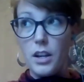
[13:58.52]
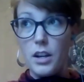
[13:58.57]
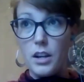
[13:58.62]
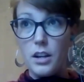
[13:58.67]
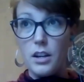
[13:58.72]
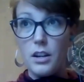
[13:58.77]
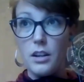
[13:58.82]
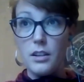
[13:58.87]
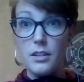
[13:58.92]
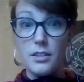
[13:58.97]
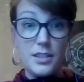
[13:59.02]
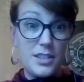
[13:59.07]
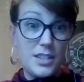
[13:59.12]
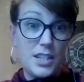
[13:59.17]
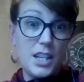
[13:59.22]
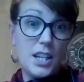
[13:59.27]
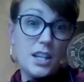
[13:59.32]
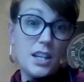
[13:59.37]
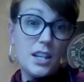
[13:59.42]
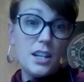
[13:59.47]
the
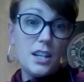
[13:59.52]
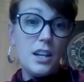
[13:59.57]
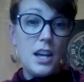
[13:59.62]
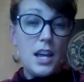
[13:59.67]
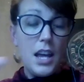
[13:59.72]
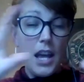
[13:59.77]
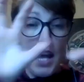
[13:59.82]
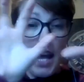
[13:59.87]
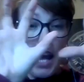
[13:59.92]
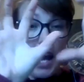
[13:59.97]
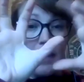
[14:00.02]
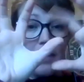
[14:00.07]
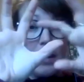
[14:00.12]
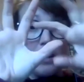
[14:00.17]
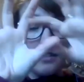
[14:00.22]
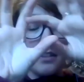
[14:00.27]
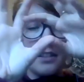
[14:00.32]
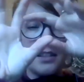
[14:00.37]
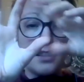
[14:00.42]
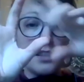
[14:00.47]
sea, and
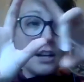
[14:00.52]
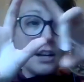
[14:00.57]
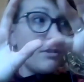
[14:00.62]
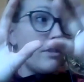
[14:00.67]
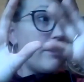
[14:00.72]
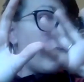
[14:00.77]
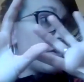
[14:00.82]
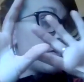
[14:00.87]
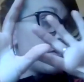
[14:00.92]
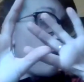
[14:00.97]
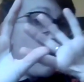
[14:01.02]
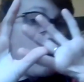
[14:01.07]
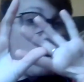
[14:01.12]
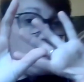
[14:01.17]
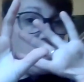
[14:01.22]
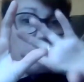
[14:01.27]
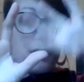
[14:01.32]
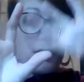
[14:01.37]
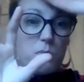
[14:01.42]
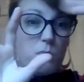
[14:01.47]
then some of those
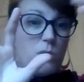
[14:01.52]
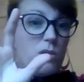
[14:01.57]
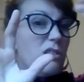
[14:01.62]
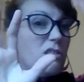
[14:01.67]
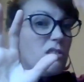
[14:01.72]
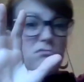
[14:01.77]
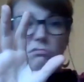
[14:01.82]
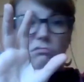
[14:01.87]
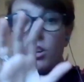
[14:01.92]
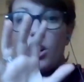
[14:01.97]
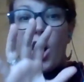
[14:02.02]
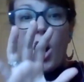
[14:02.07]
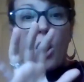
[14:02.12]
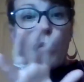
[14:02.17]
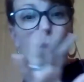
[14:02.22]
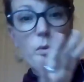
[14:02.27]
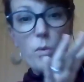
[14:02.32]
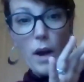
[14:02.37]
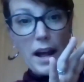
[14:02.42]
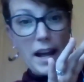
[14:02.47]
polyps will
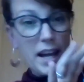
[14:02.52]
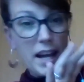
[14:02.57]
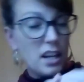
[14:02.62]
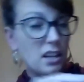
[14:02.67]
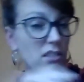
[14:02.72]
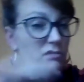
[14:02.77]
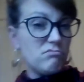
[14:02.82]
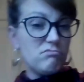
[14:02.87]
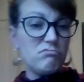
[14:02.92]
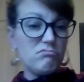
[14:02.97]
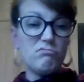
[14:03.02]
go away,